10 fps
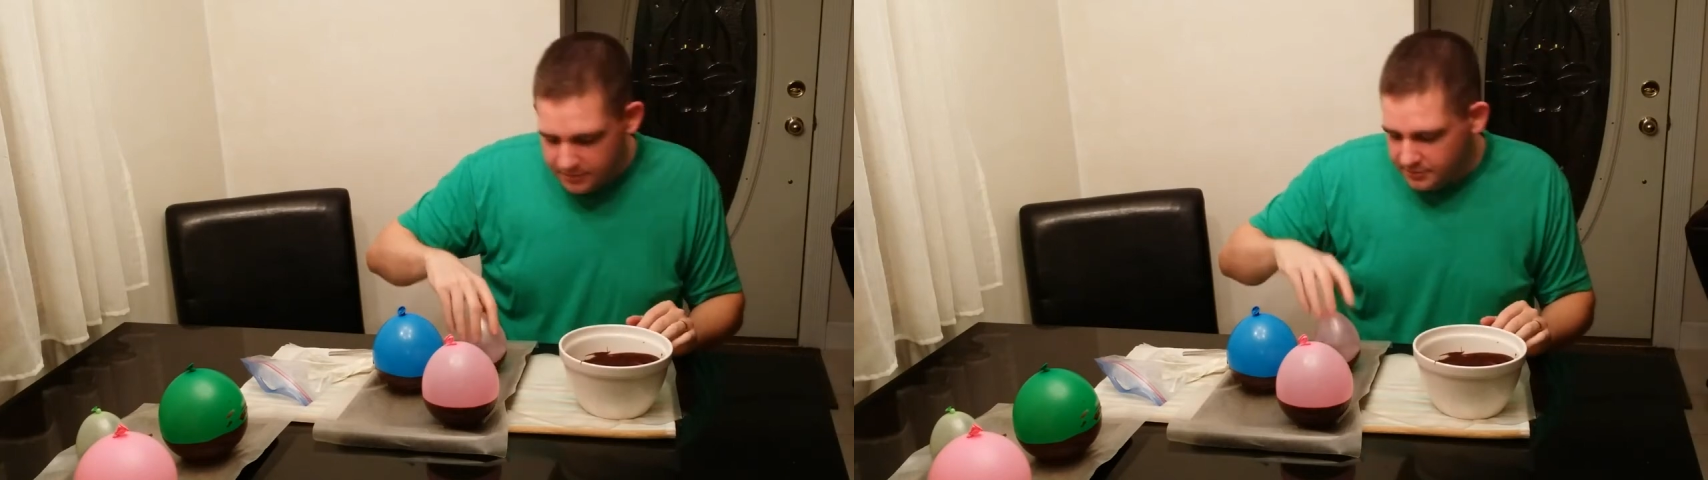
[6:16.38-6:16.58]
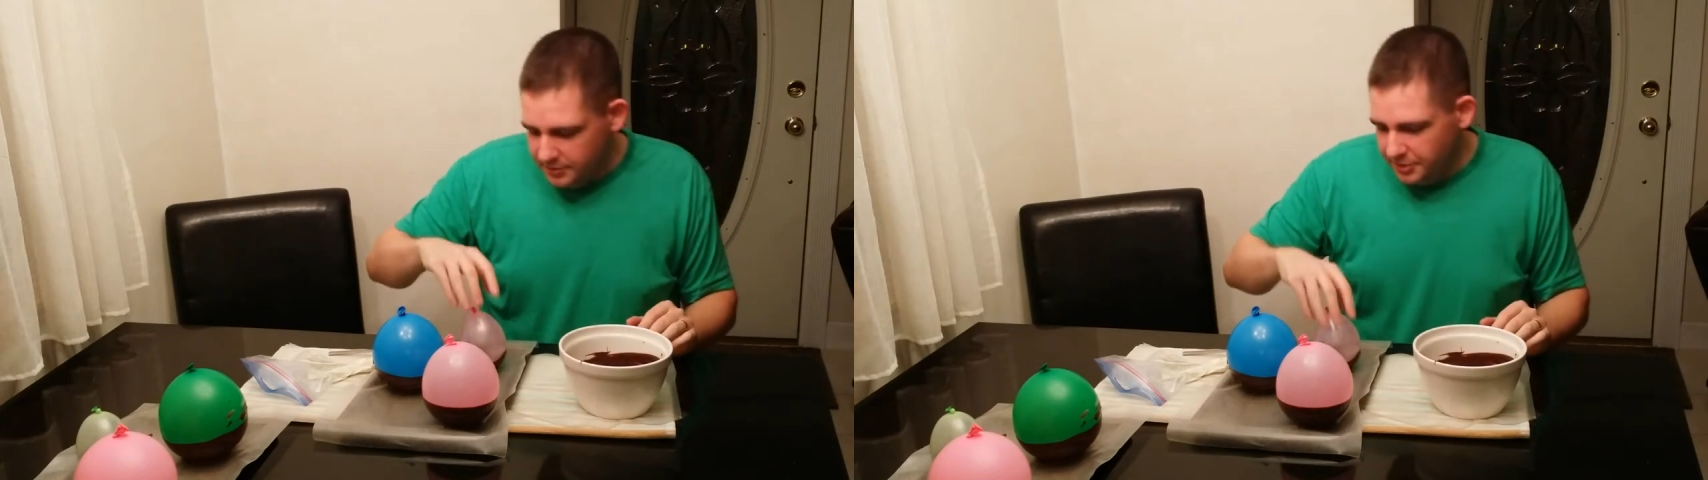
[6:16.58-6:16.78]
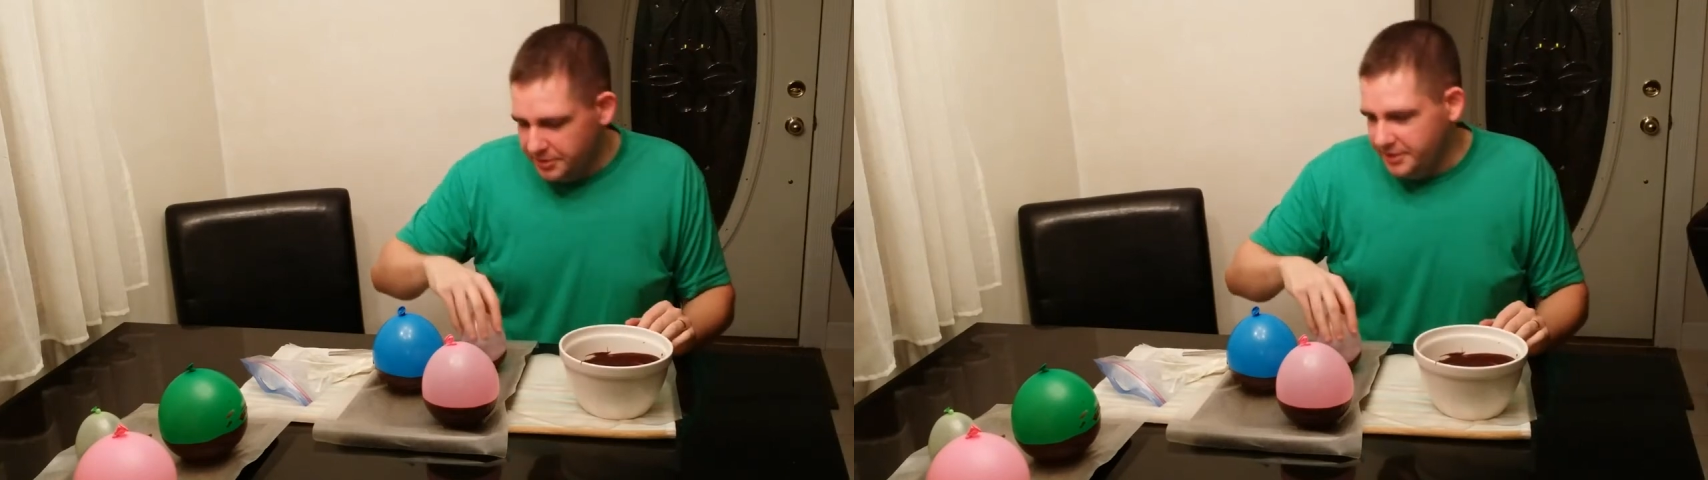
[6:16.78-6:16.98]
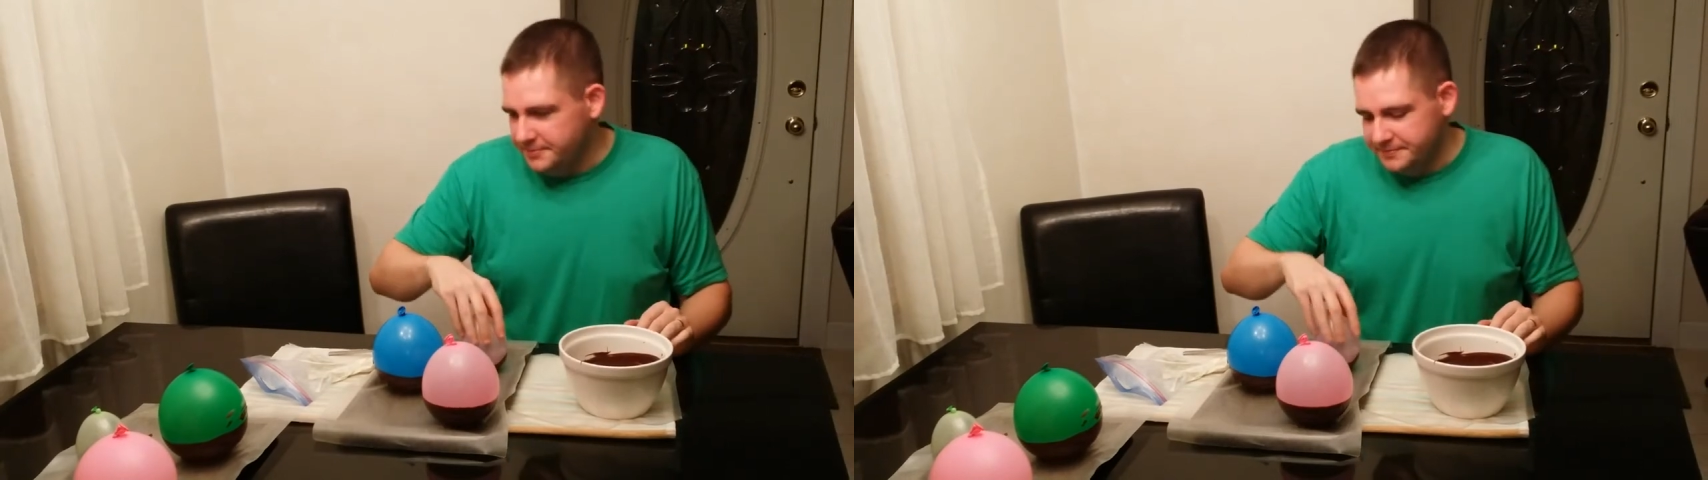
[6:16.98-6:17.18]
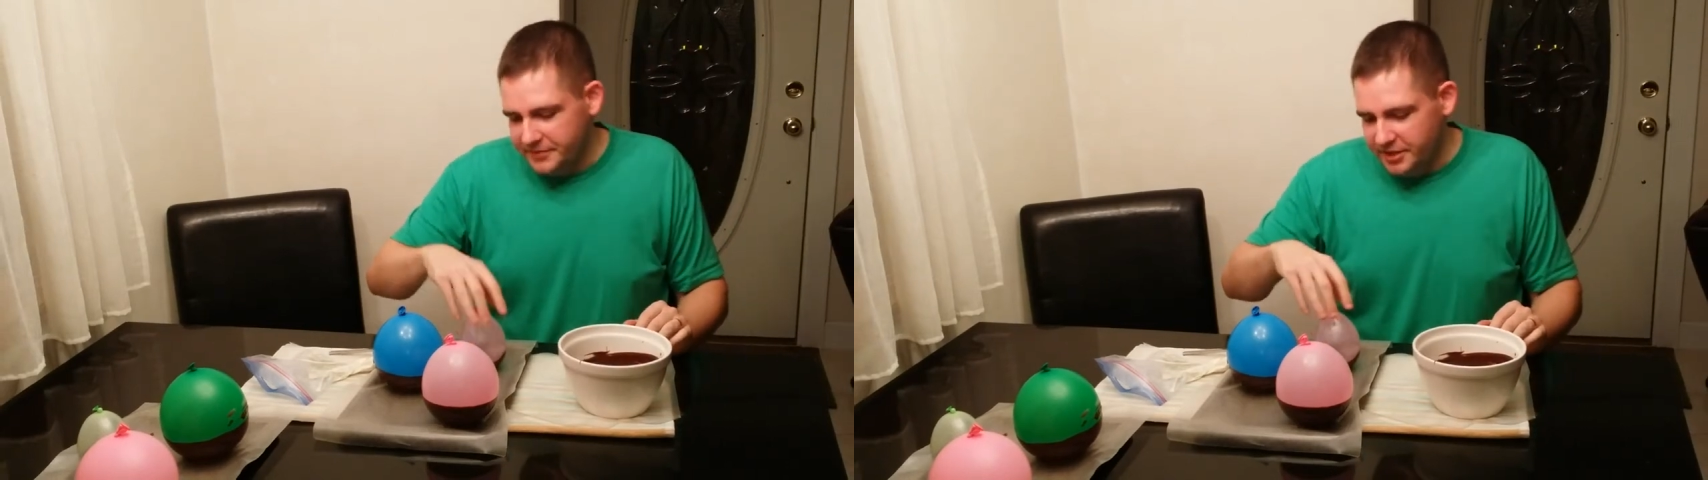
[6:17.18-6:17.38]
Okay,
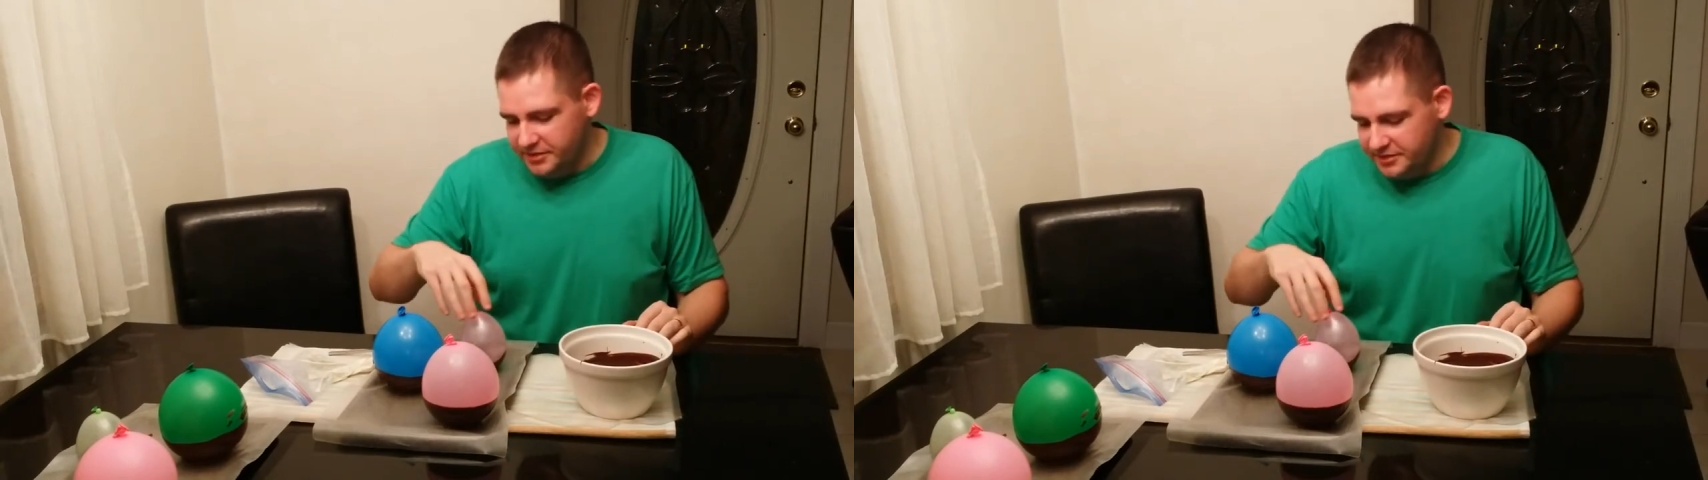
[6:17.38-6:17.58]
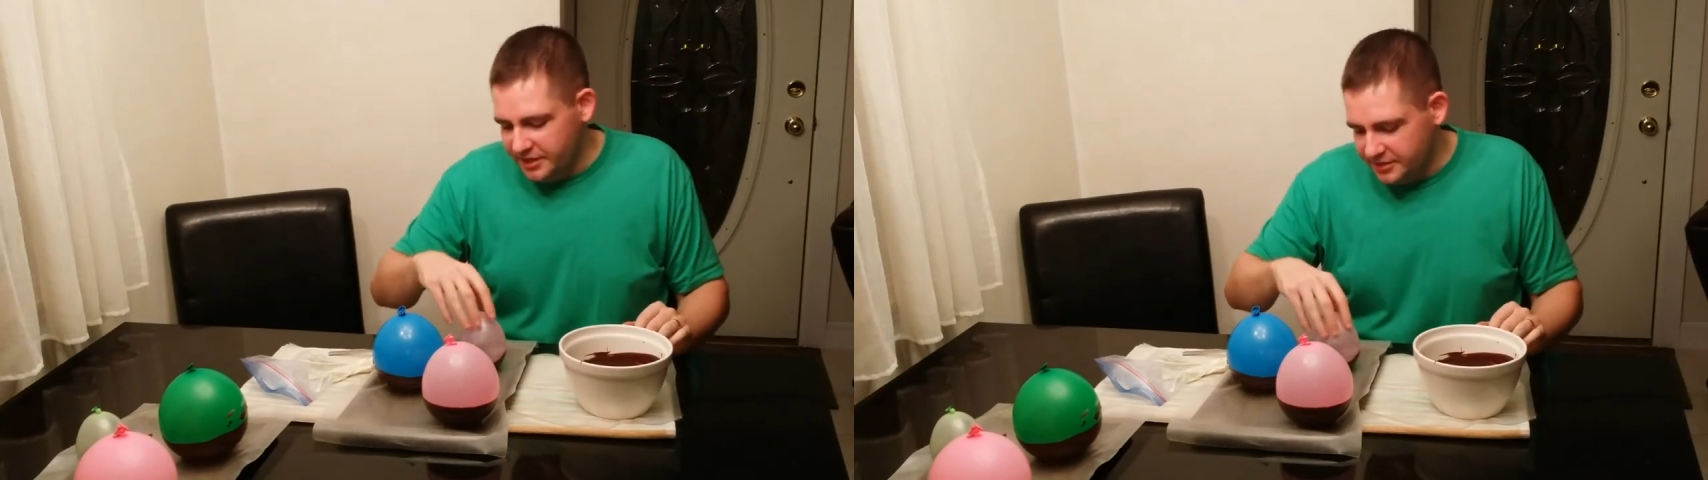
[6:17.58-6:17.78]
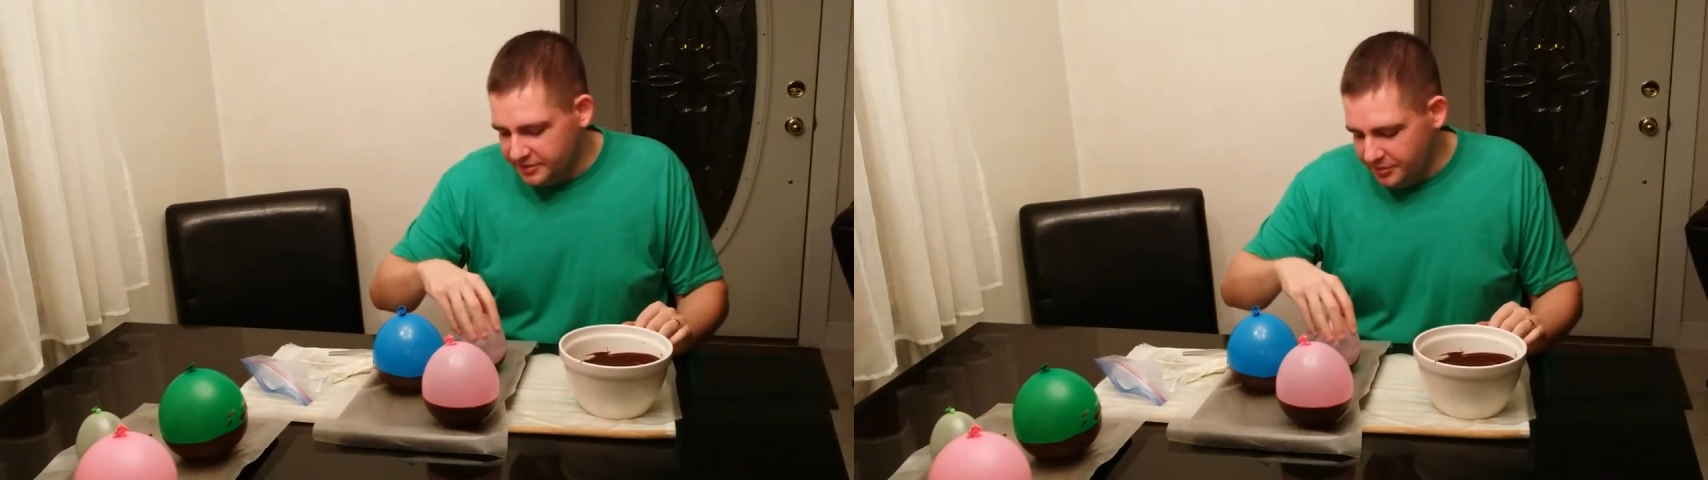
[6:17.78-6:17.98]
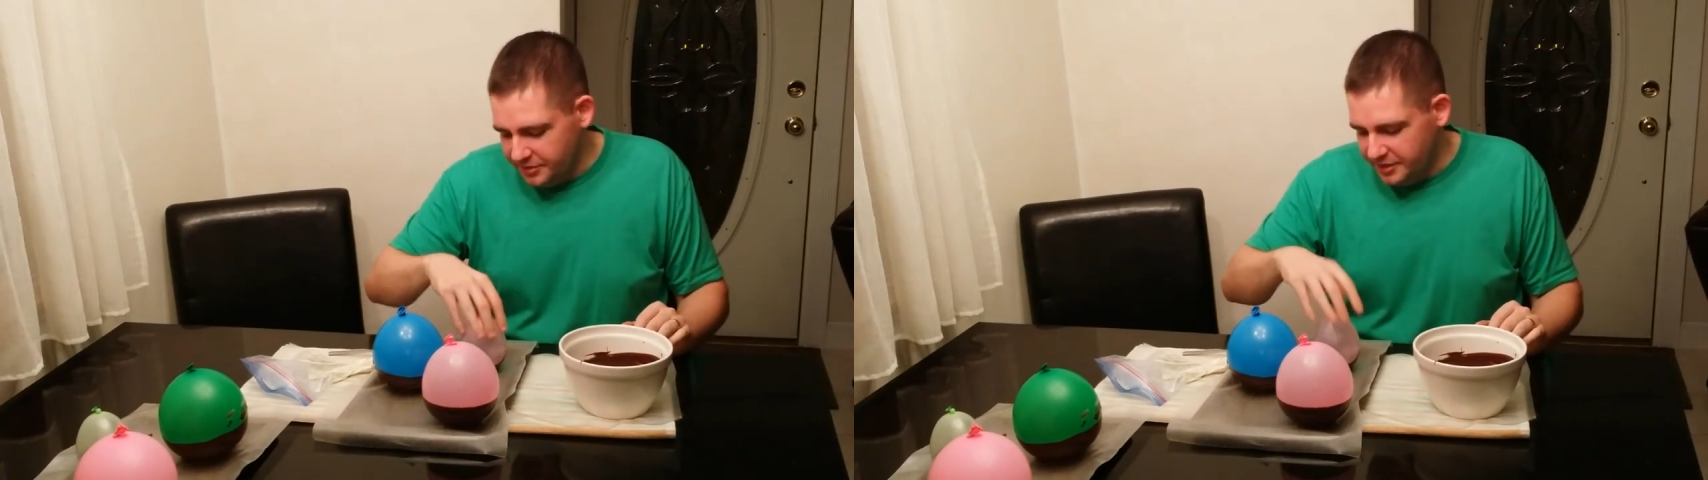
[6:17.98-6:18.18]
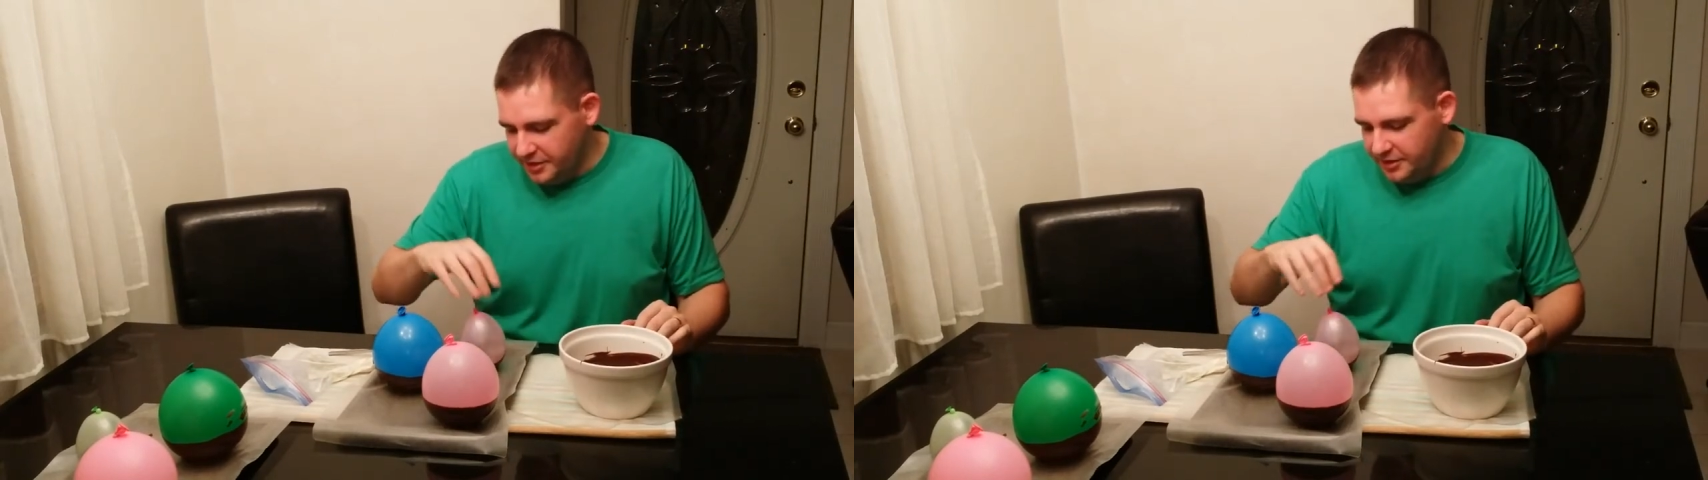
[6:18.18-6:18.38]
now these guys go in
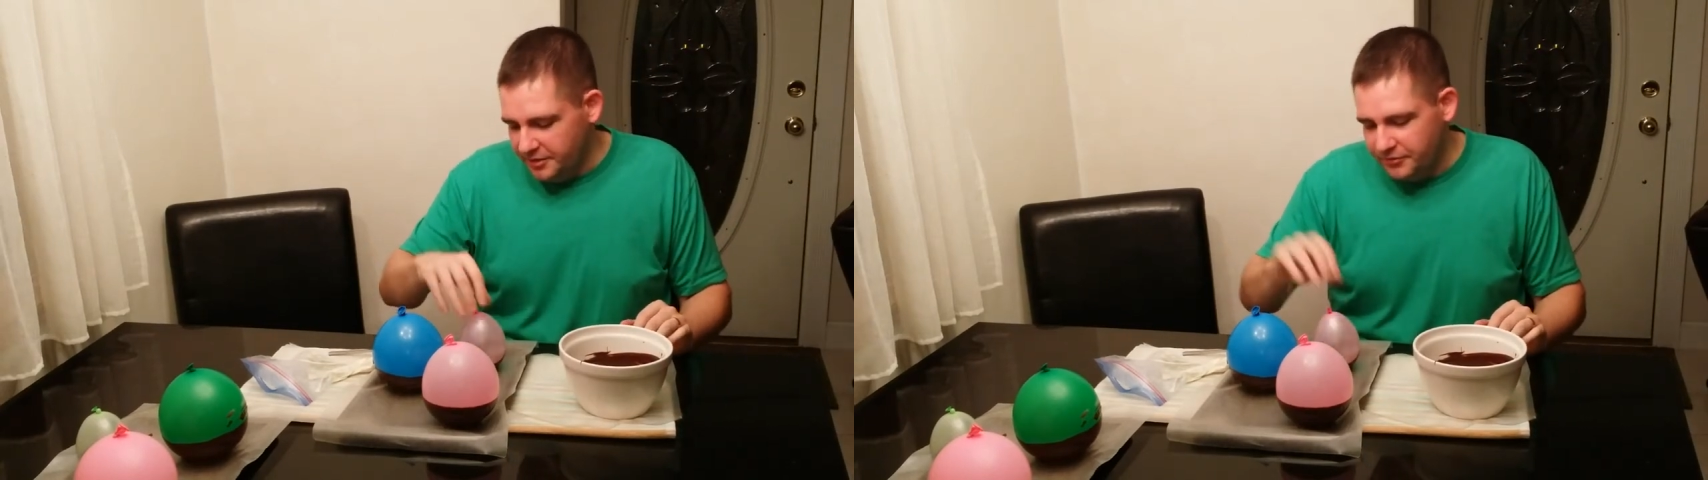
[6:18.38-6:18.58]
the